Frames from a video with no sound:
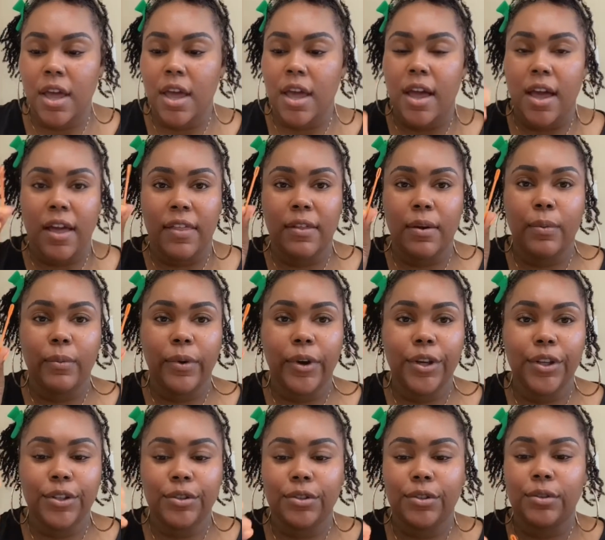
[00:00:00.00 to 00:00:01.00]
And then what
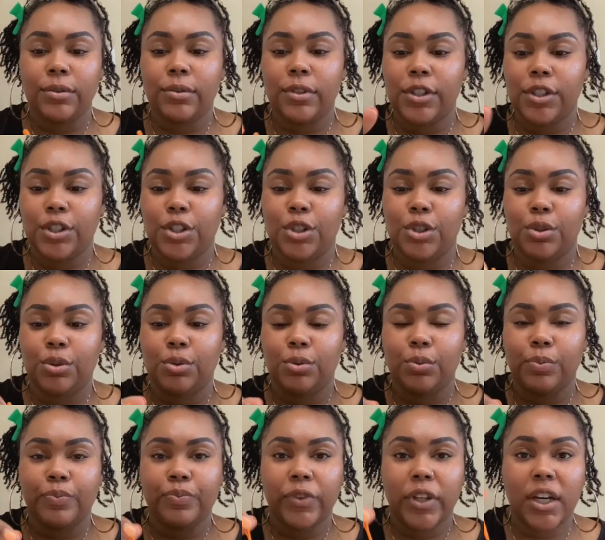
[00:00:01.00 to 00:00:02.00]
you do is
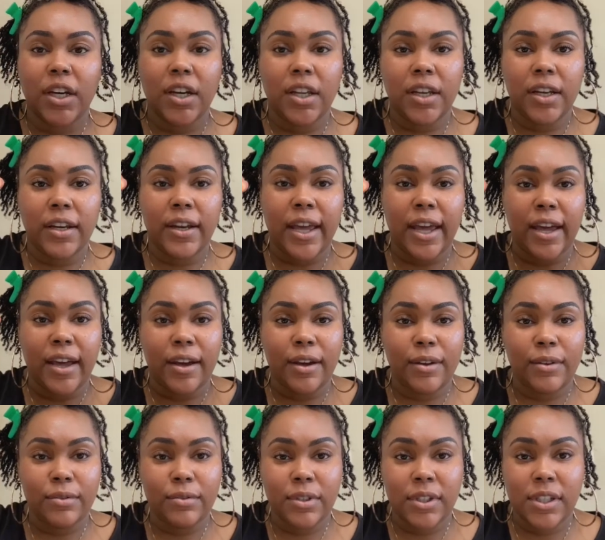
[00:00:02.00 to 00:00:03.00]
you cut it
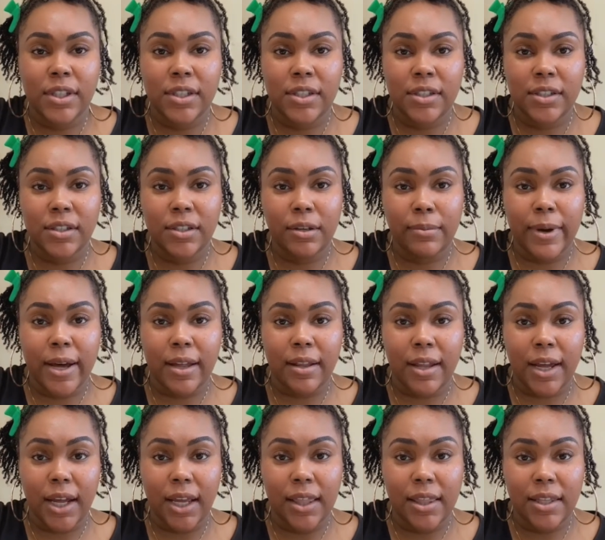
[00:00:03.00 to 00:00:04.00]
down to about
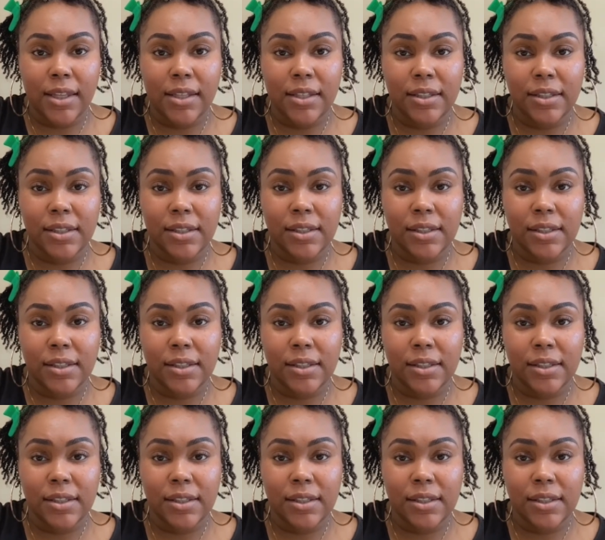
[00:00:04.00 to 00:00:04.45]
like this.